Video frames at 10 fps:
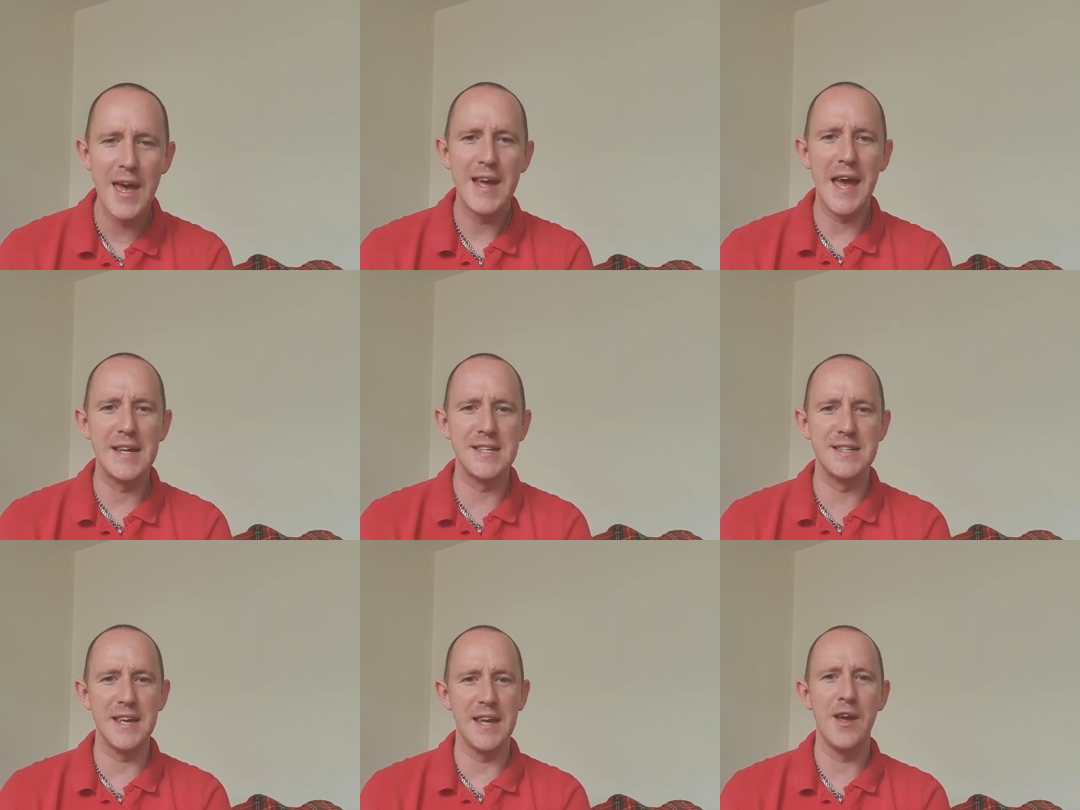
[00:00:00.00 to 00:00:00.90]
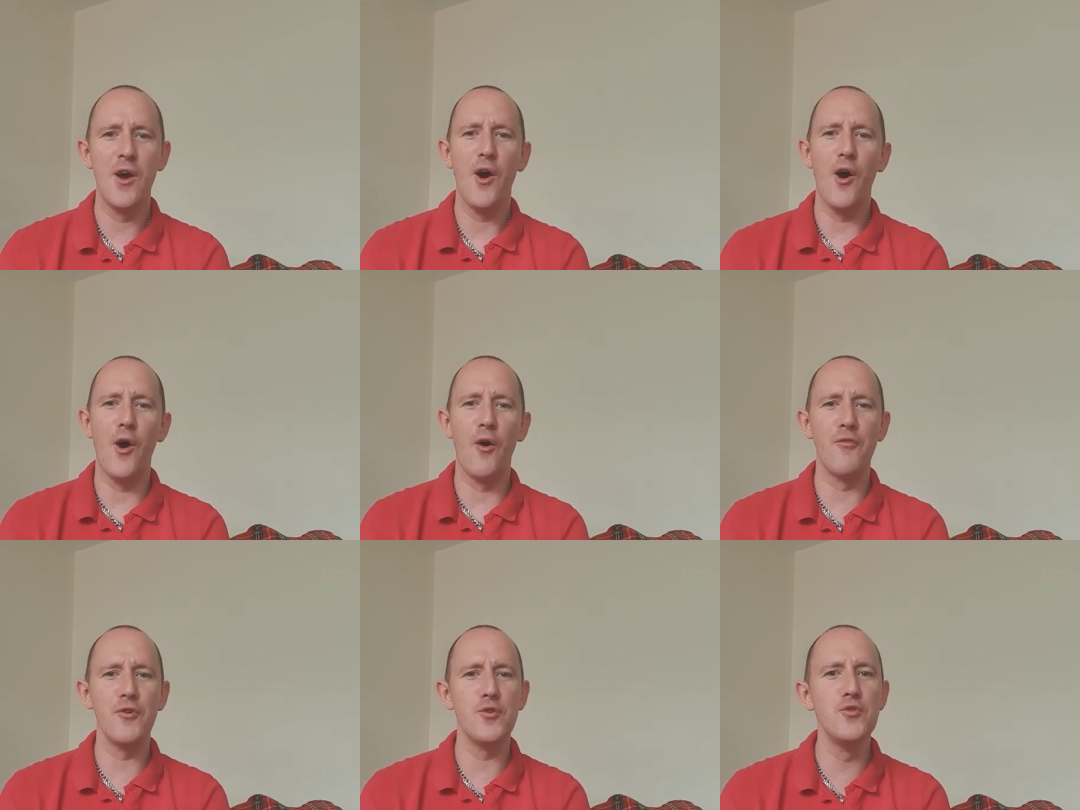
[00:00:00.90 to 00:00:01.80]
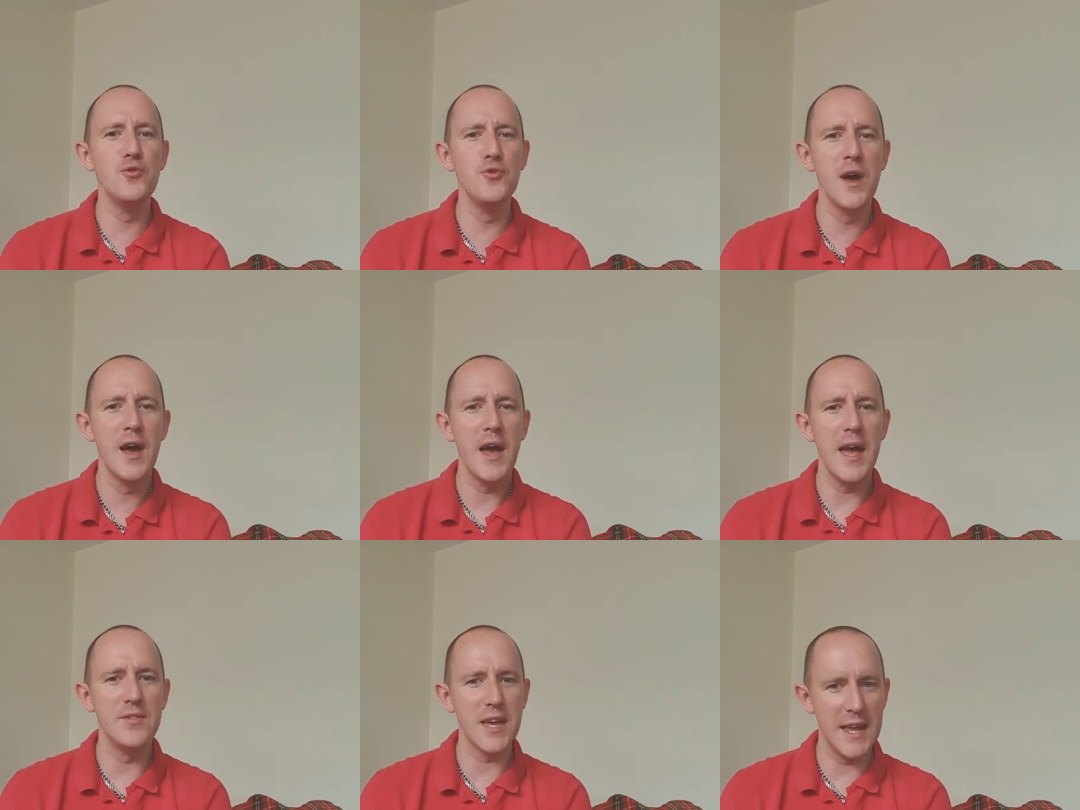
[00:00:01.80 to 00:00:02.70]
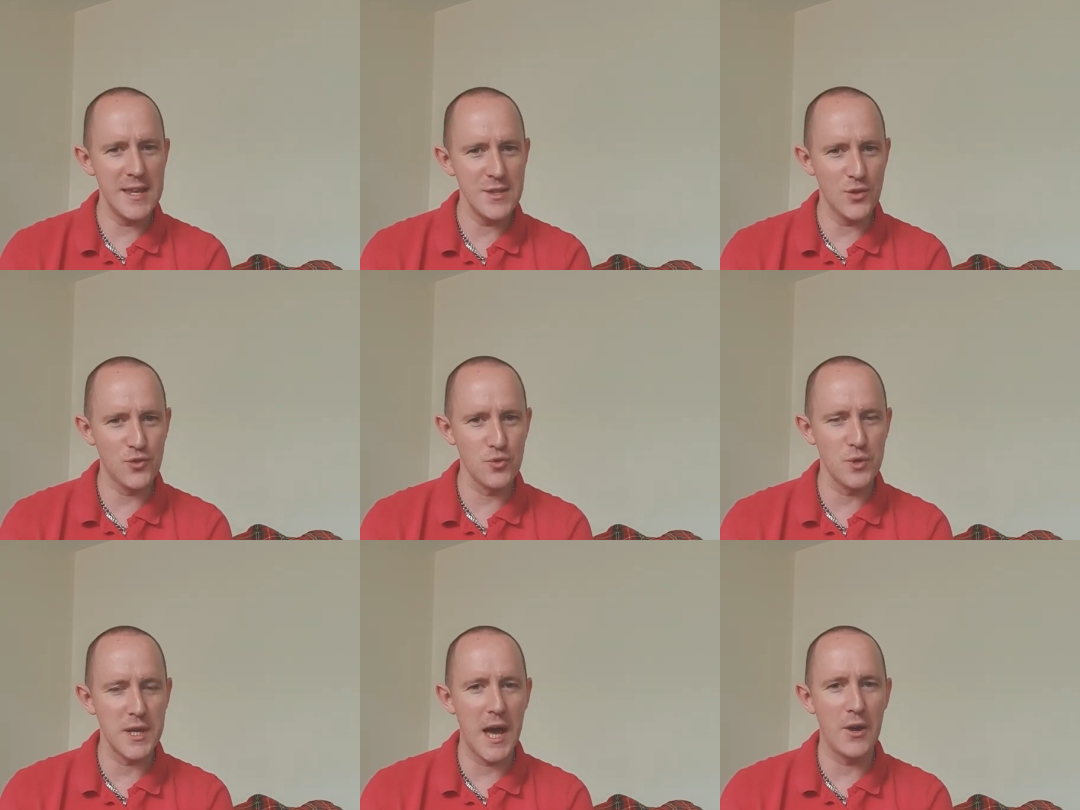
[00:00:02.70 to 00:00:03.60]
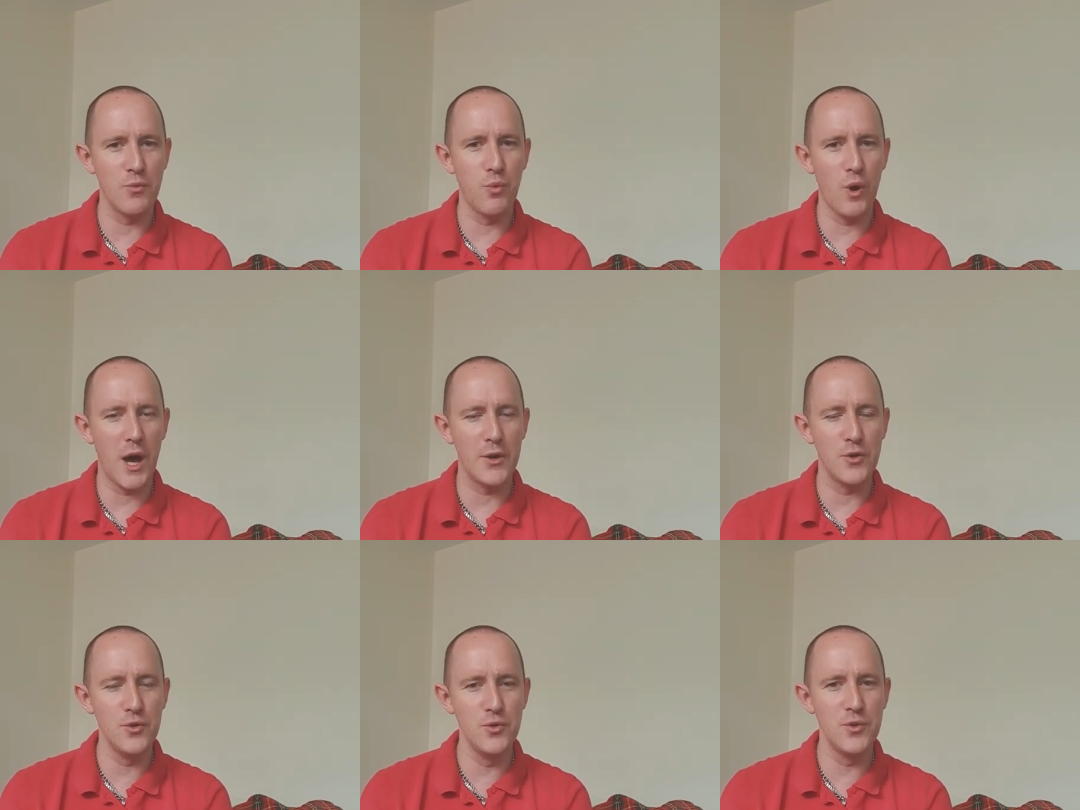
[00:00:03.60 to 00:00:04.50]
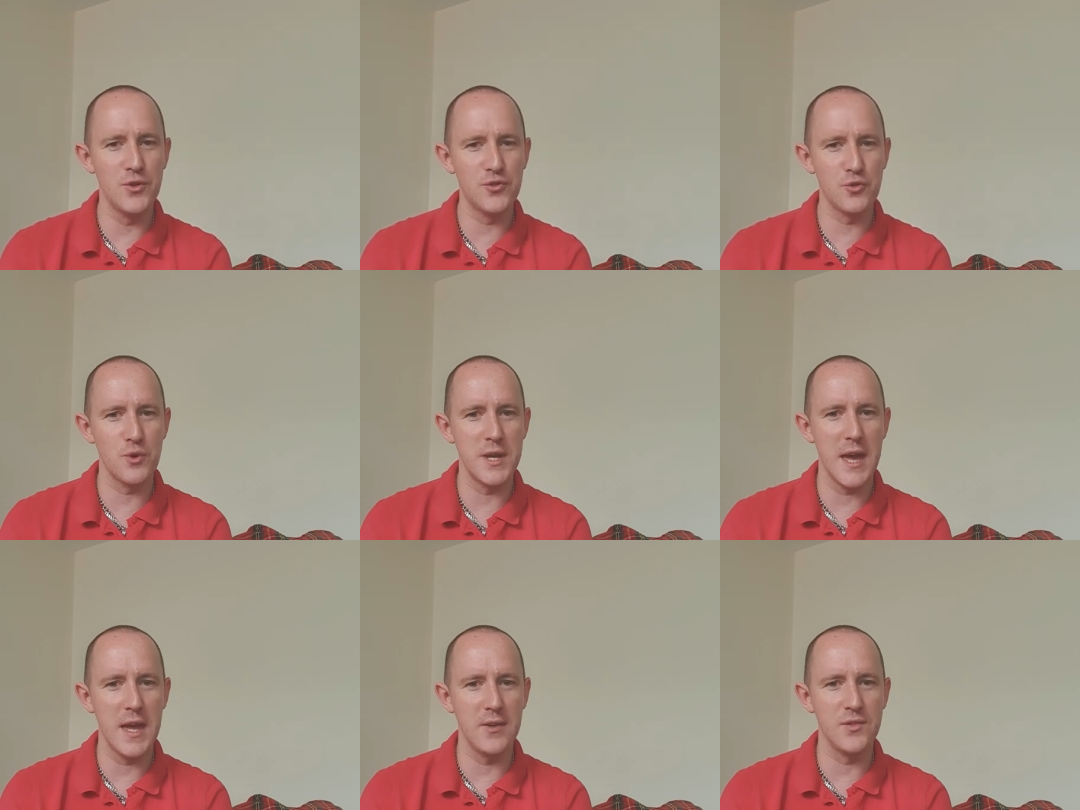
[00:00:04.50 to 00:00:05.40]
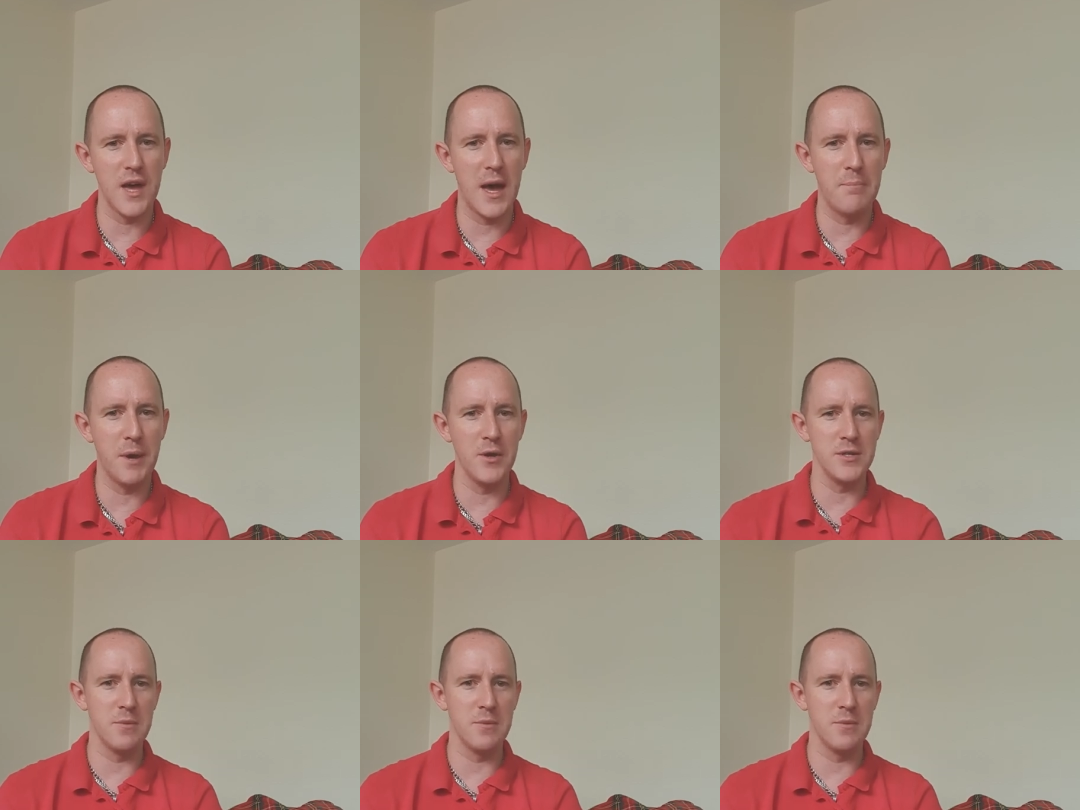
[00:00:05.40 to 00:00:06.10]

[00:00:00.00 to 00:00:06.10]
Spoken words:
today of who is in the story and who the story is about.